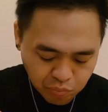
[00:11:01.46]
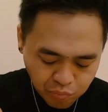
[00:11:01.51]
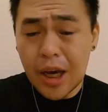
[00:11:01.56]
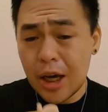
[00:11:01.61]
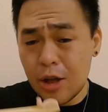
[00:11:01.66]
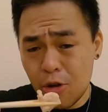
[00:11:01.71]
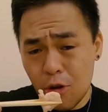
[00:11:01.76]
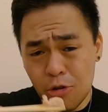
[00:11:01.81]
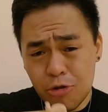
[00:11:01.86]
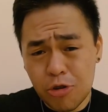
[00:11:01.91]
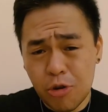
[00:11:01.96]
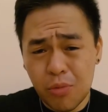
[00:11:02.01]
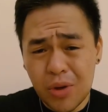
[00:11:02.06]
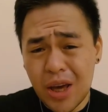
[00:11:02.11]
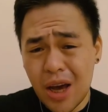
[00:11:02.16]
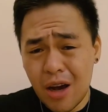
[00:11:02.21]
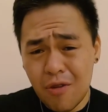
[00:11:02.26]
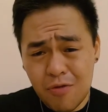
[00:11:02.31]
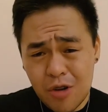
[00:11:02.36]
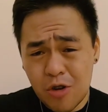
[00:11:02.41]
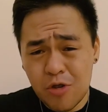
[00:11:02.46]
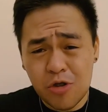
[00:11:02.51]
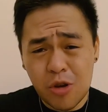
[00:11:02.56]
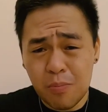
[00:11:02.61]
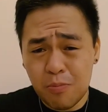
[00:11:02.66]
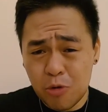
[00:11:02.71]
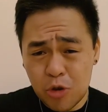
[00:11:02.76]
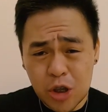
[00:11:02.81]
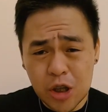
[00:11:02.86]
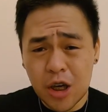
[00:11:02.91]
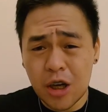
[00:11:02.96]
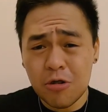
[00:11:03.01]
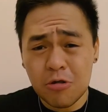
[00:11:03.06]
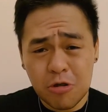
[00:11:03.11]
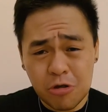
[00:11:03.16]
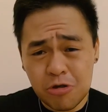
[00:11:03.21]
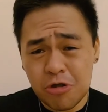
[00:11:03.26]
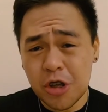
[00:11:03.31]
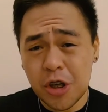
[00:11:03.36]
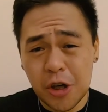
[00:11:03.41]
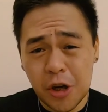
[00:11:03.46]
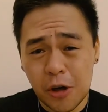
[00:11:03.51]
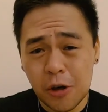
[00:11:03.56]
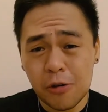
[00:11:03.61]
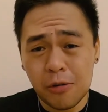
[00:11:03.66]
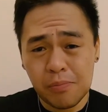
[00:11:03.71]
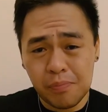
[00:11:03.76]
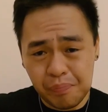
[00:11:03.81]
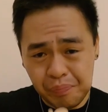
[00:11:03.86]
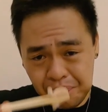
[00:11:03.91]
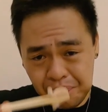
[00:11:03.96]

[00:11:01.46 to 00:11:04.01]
And also we have here some chicken tocino.